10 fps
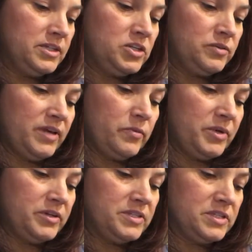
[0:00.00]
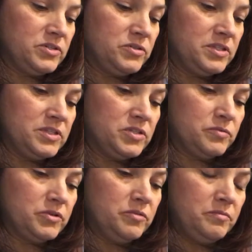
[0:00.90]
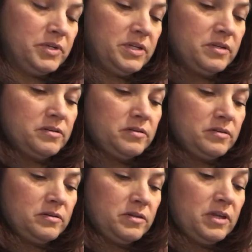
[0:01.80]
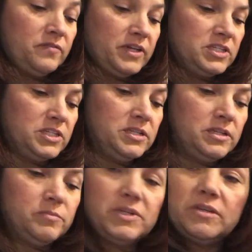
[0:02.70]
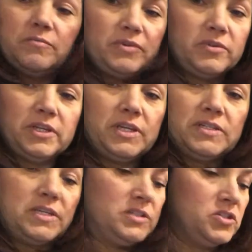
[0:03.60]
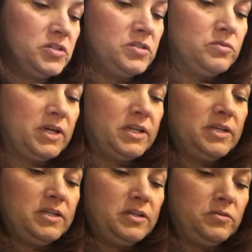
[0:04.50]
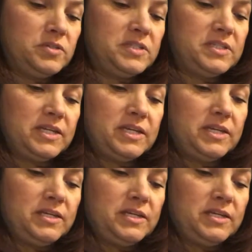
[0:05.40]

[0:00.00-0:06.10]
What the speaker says: don't have a pair of scissors in this room, but if I did, it'd be really easy. It's just you cut it, you stick it,